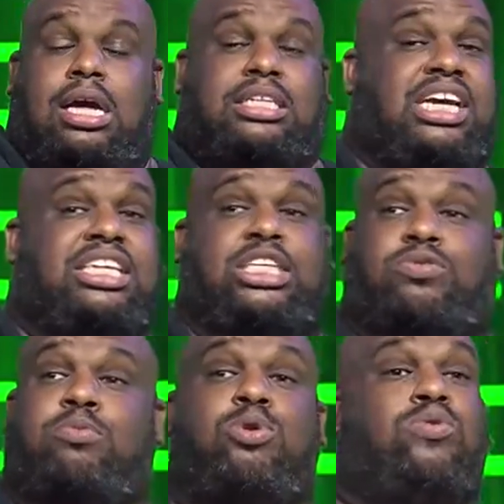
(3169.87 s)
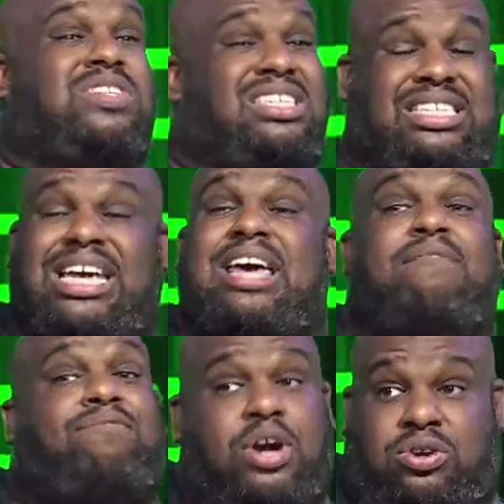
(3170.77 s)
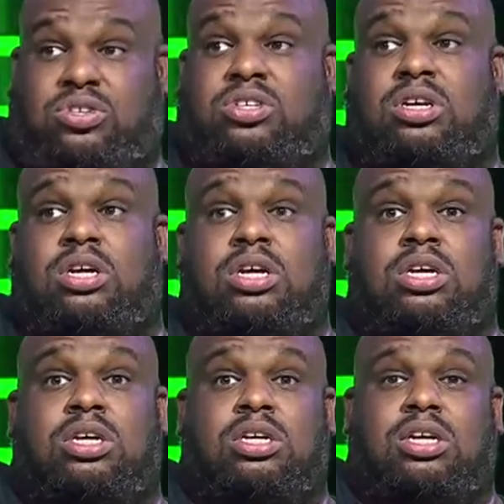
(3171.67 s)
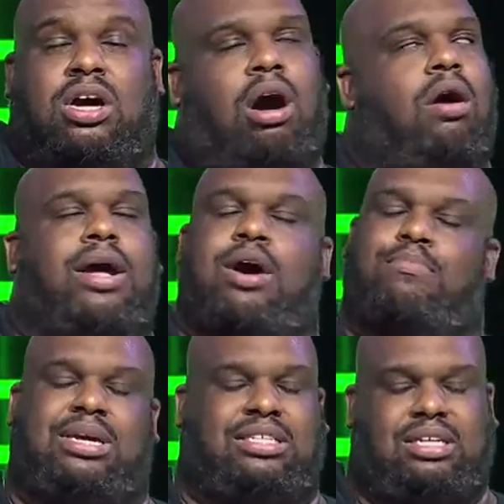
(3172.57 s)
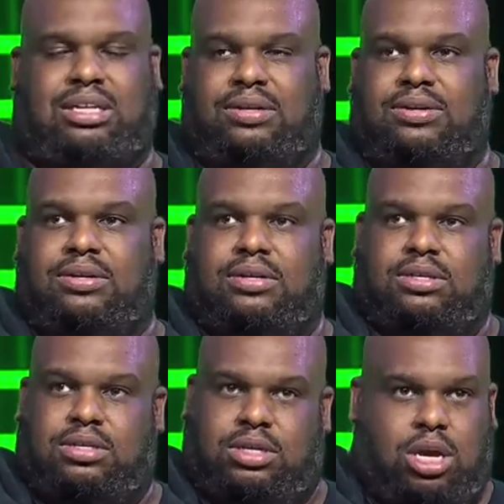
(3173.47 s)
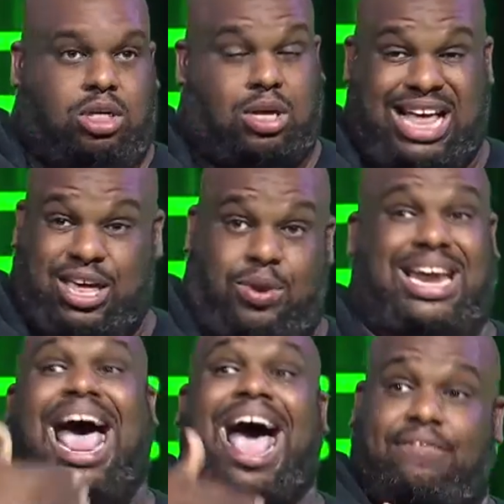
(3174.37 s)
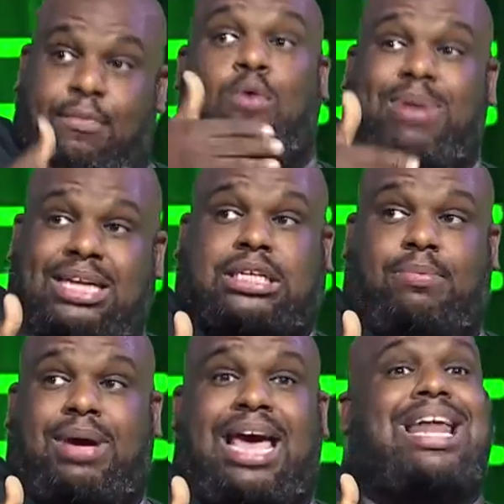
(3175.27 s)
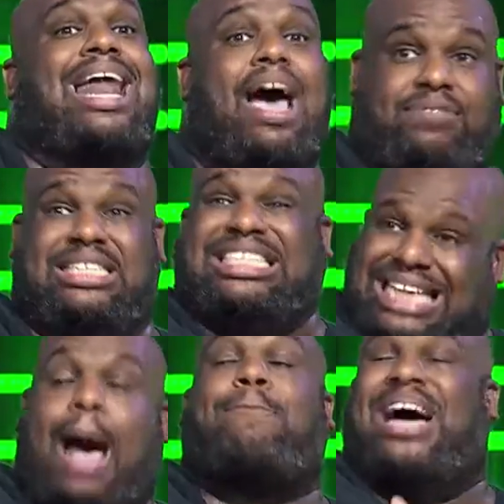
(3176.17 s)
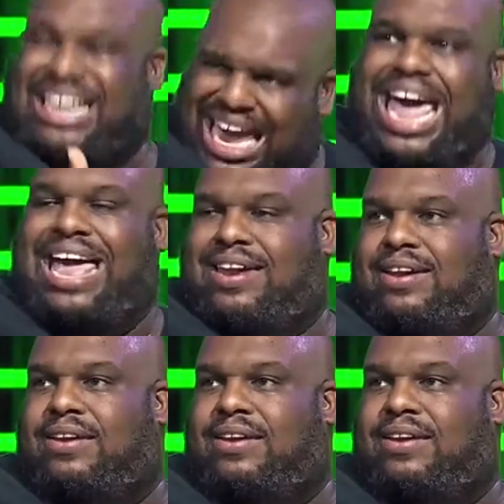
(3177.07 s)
Jesus removes the sin first. Oh, help me, so that you can have momentum and not have to stop again.